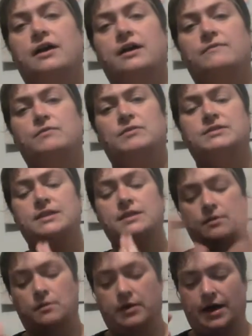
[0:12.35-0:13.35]
If you want to see
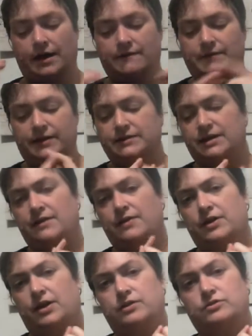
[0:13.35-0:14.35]
what I found at the
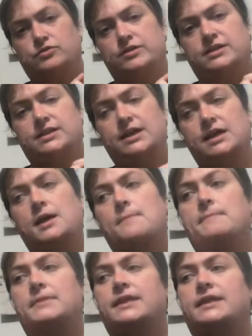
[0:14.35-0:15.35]
Dollar Tree today,
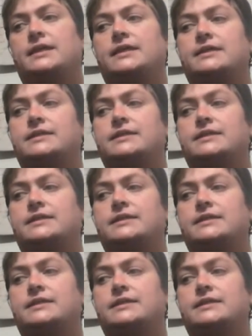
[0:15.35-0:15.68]
please